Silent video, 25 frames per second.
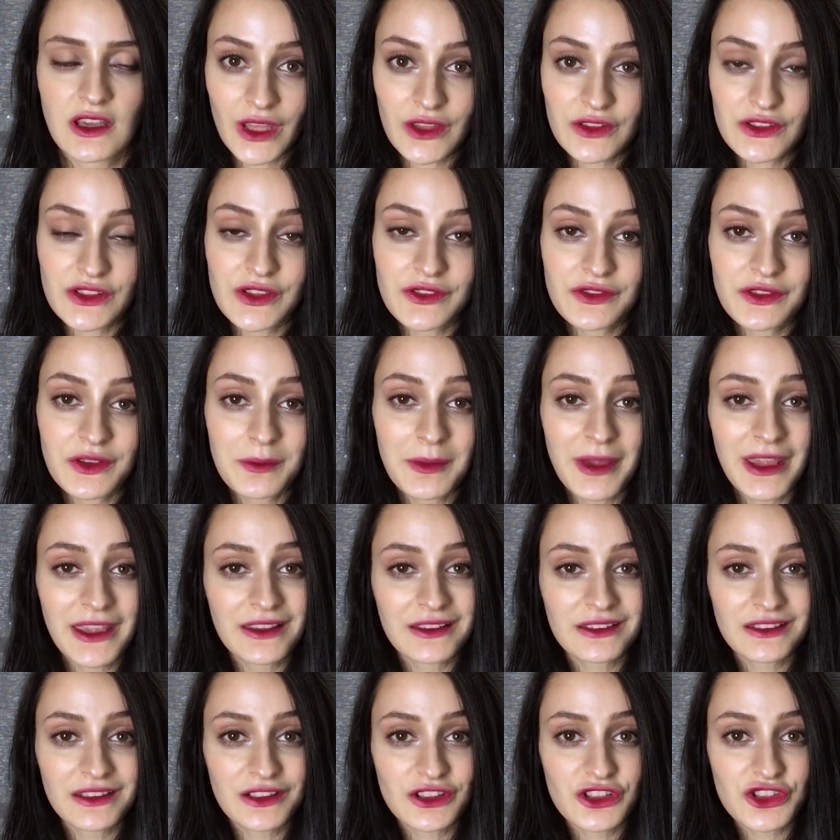So if you make
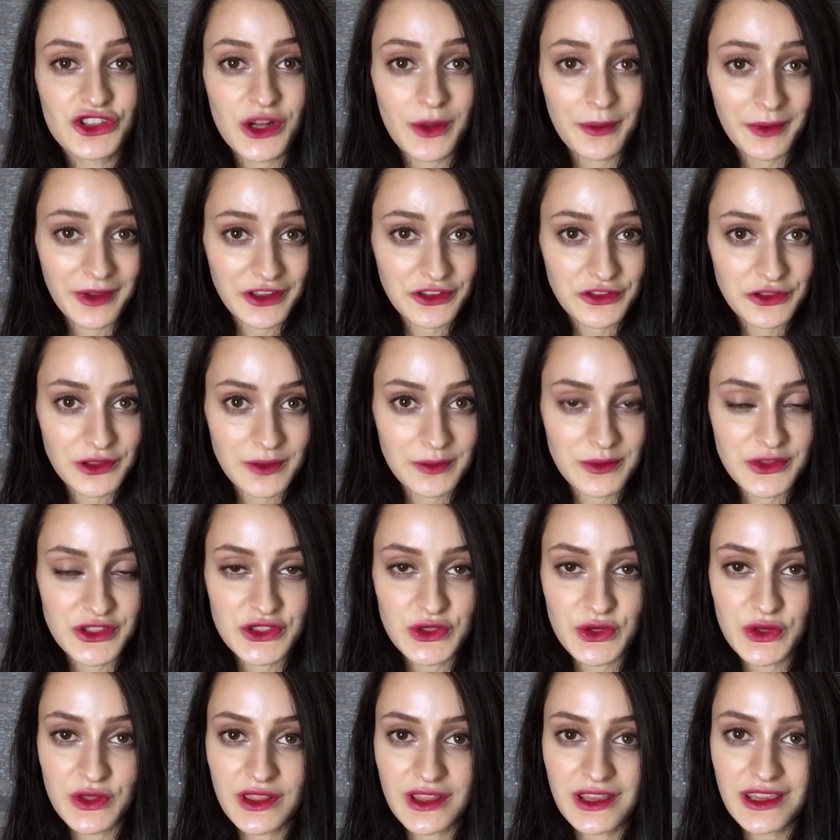a little shopping trip
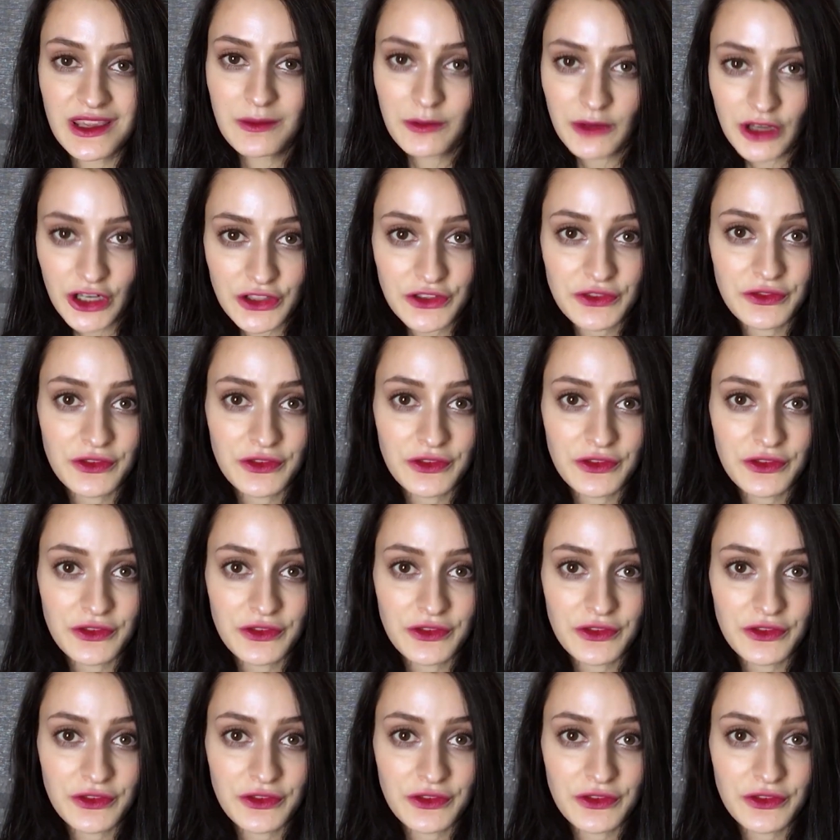to the E-Mart,